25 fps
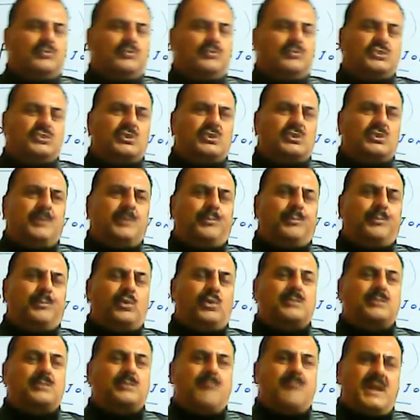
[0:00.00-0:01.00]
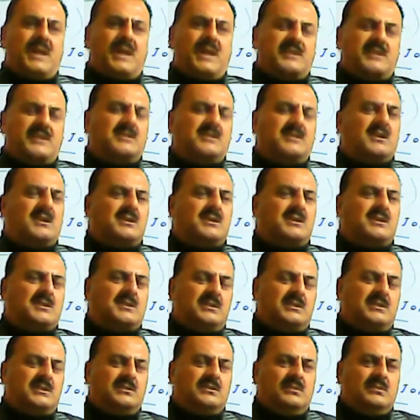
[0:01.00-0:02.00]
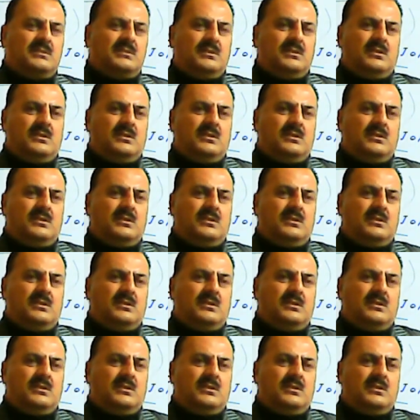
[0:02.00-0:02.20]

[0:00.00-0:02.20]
We should impose merit in the country.